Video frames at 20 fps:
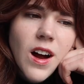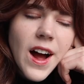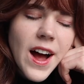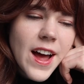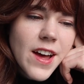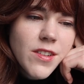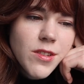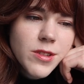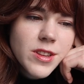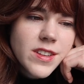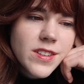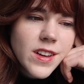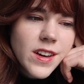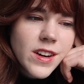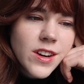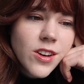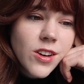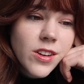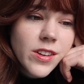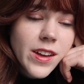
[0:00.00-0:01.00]
I haven't
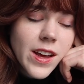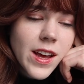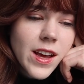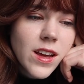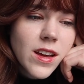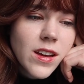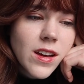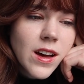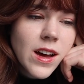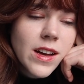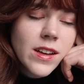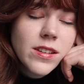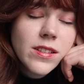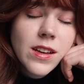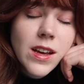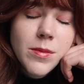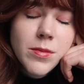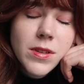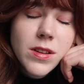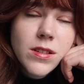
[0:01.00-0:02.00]
studied all day. I
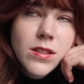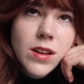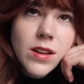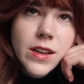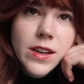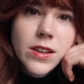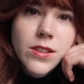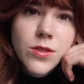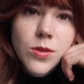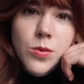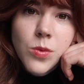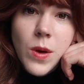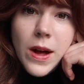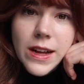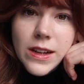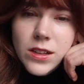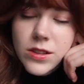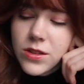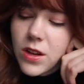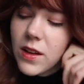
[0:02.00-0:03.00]
slept until like
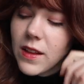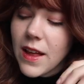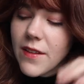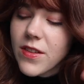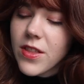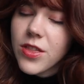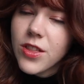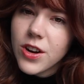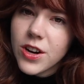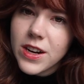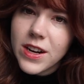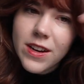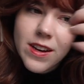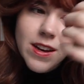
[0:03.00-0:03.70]
11:30